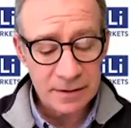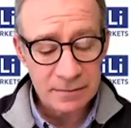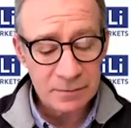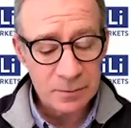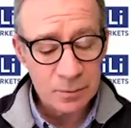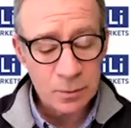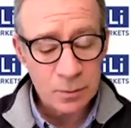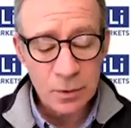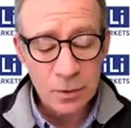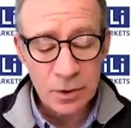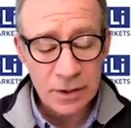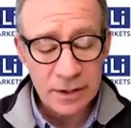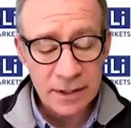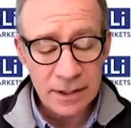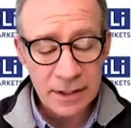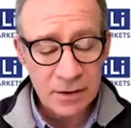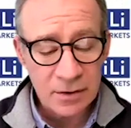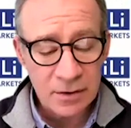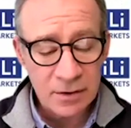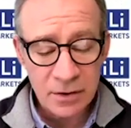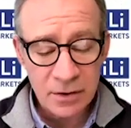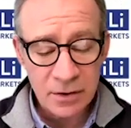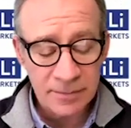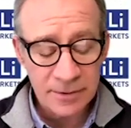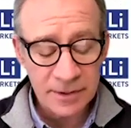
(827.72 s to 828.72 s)
world
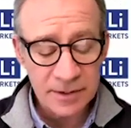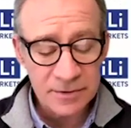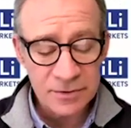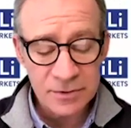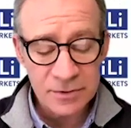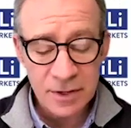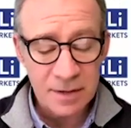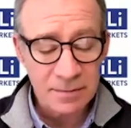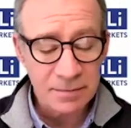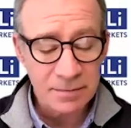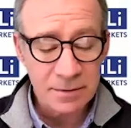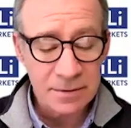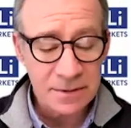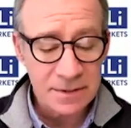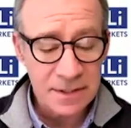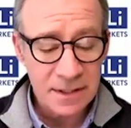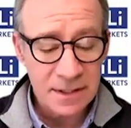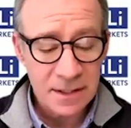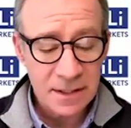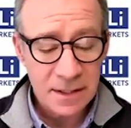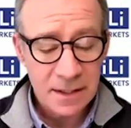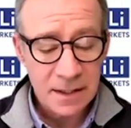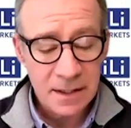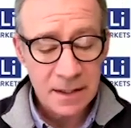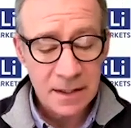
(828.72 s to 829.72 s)
economic troubles,
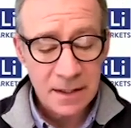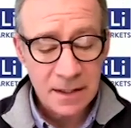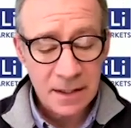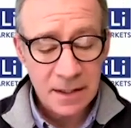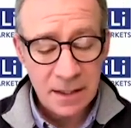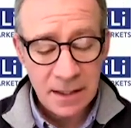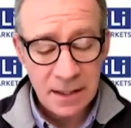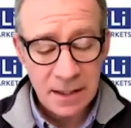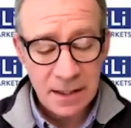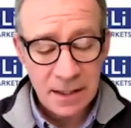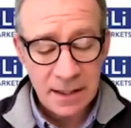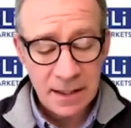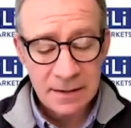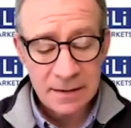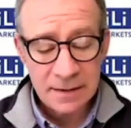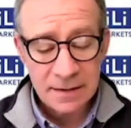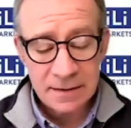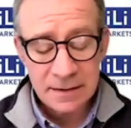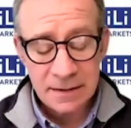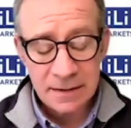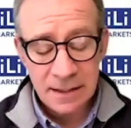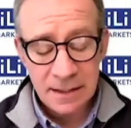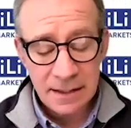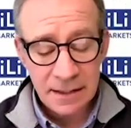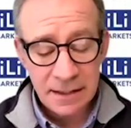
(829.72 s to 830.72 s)
and
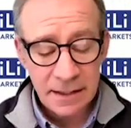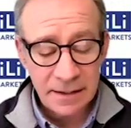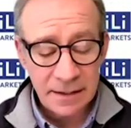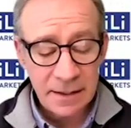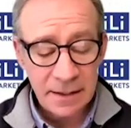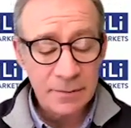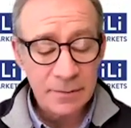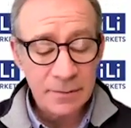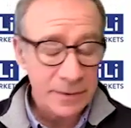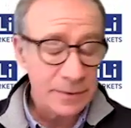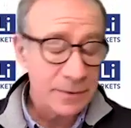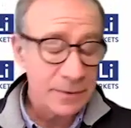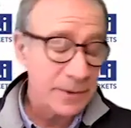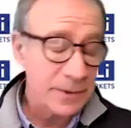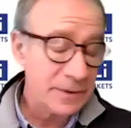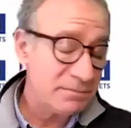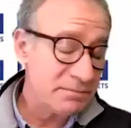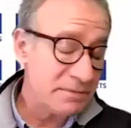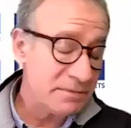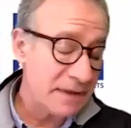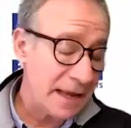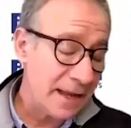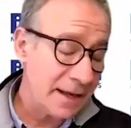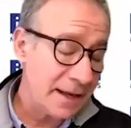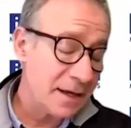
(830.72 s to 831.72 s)
that we will
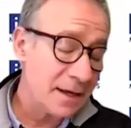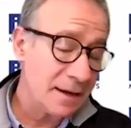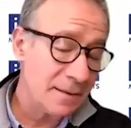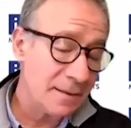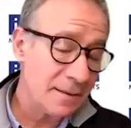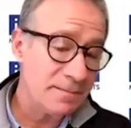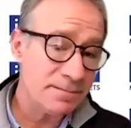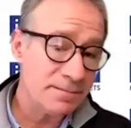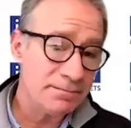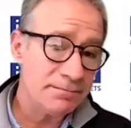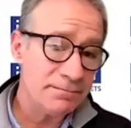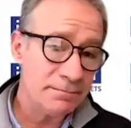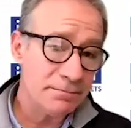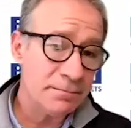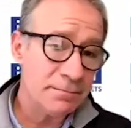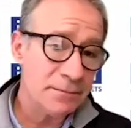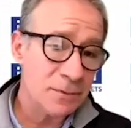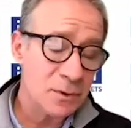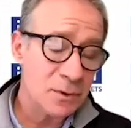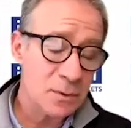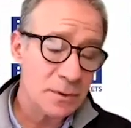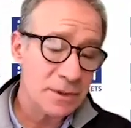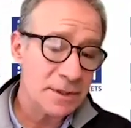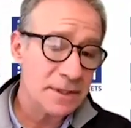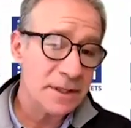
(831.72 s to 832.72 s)
end up
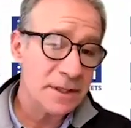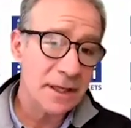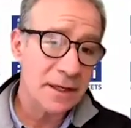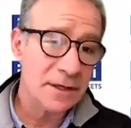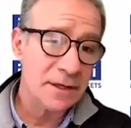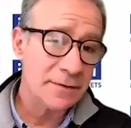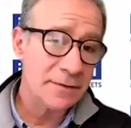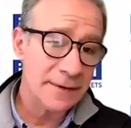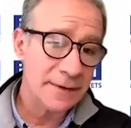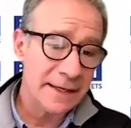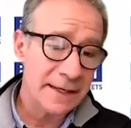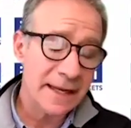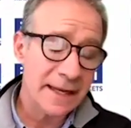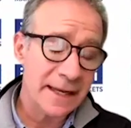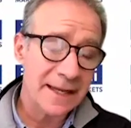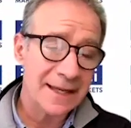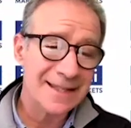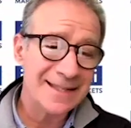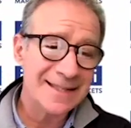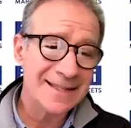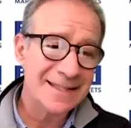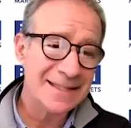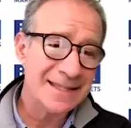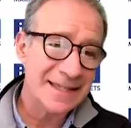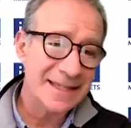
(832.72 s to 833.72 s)
towards the end of the
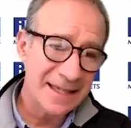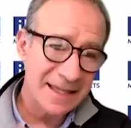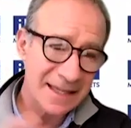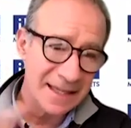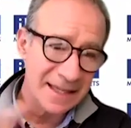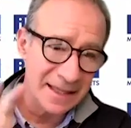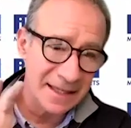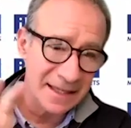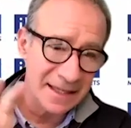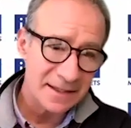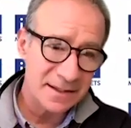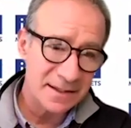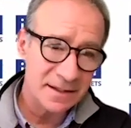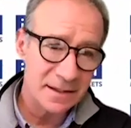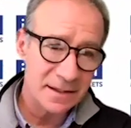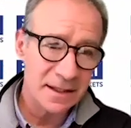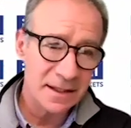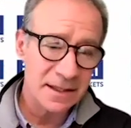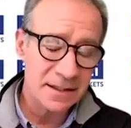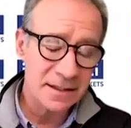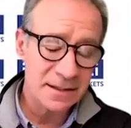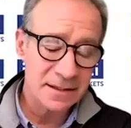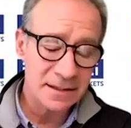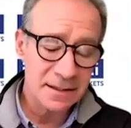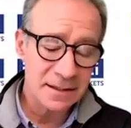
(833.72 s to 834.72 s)
decade seeing
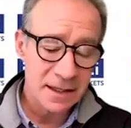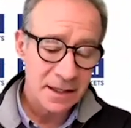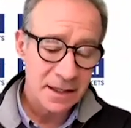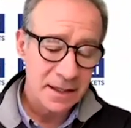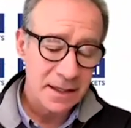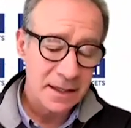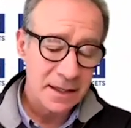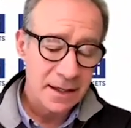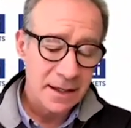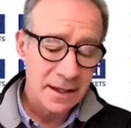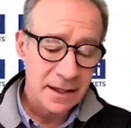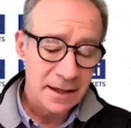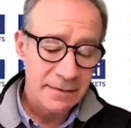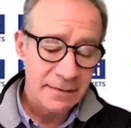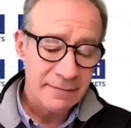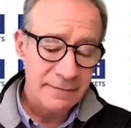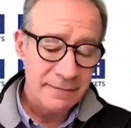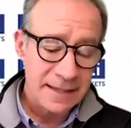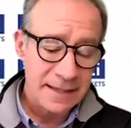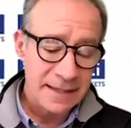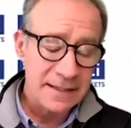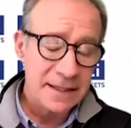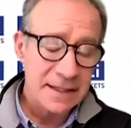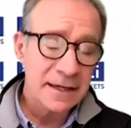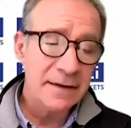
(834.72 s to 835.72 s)
this
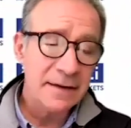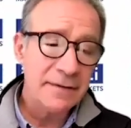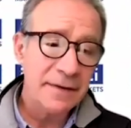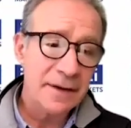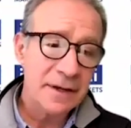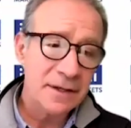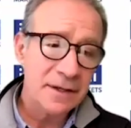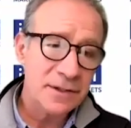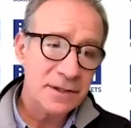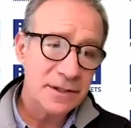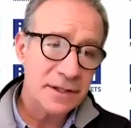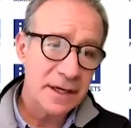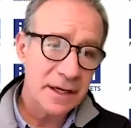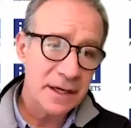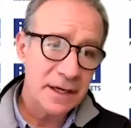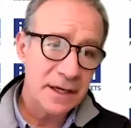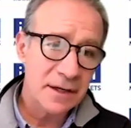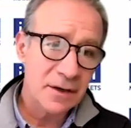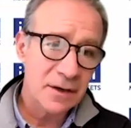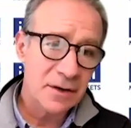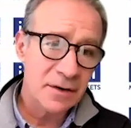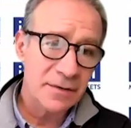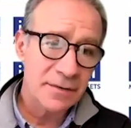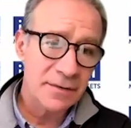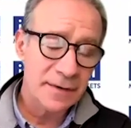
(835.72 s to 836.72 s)
very significant share
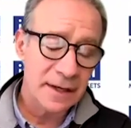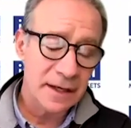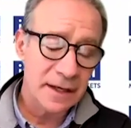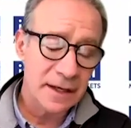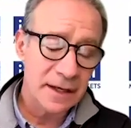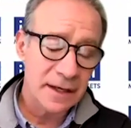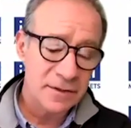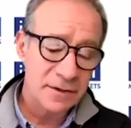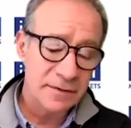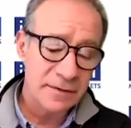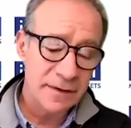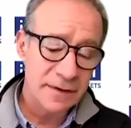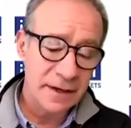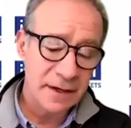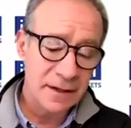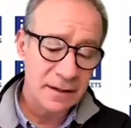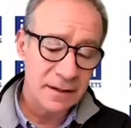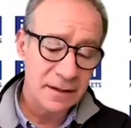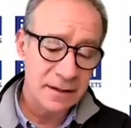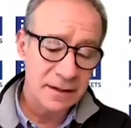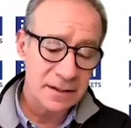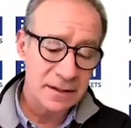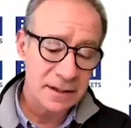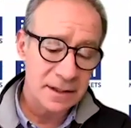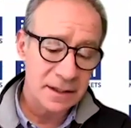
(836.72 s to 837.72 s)
of electric
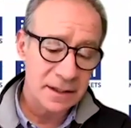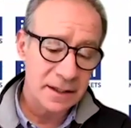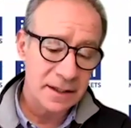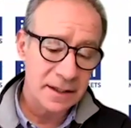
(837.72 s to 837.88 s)
vehicles